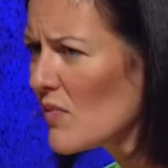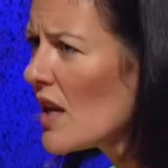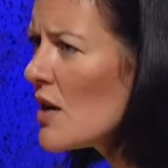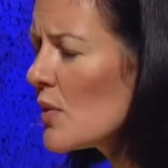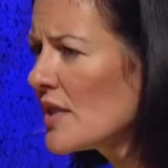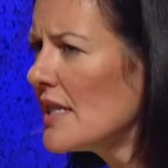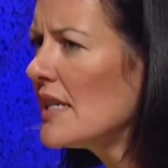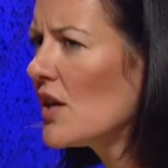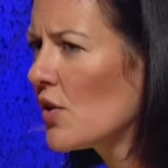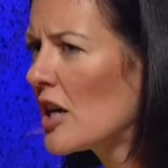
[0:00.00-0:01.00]
And we're seeing
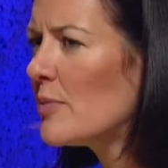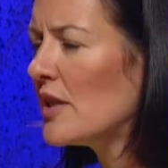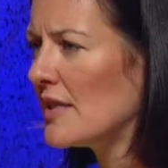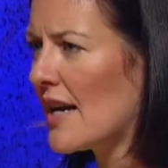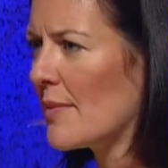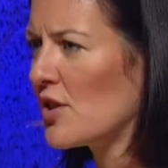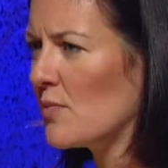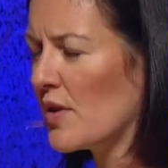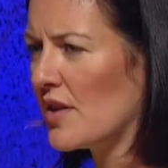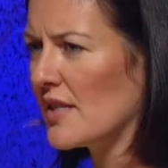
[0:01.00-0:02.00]
incredible
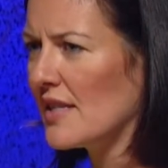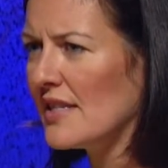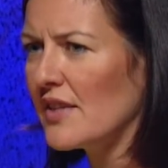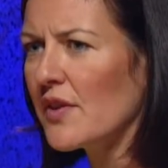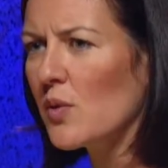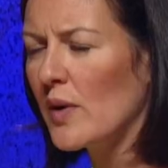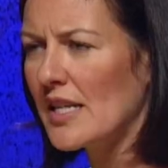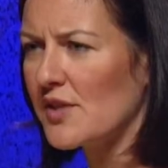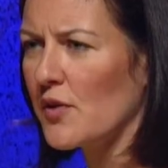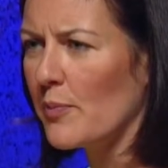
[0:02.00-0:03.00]
adoption with this in different
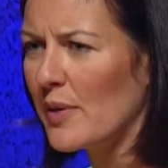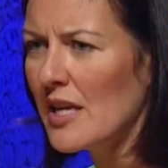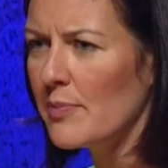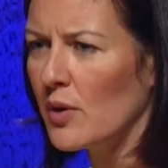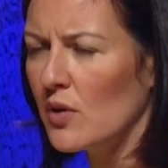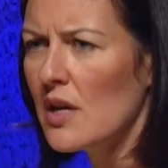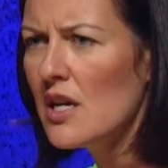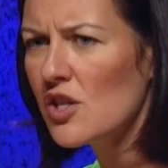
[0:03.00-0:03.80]
ways for people